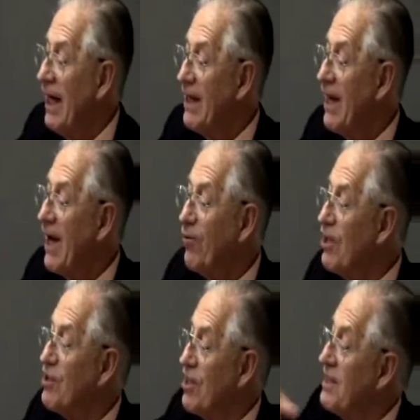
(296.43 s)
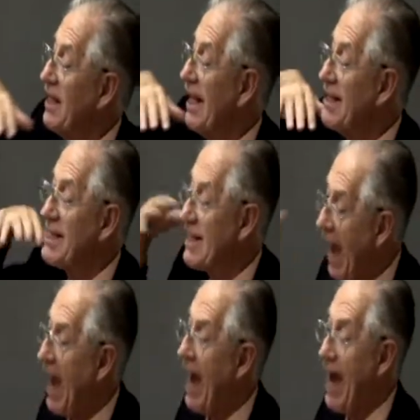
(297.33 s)
and they were just in
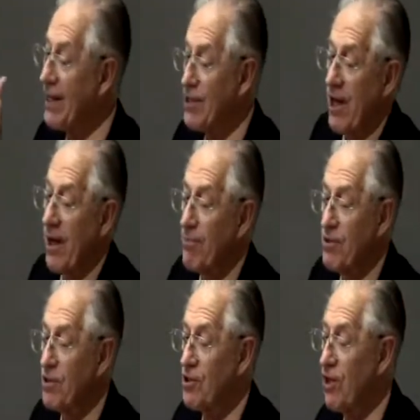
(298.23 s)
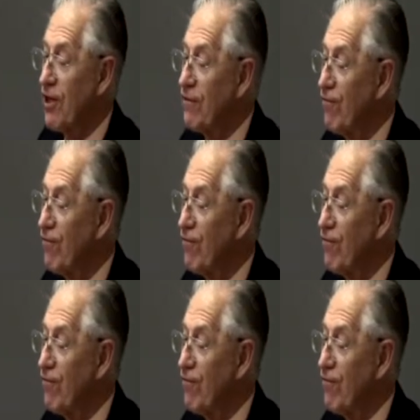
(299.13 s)
sad shape as a church.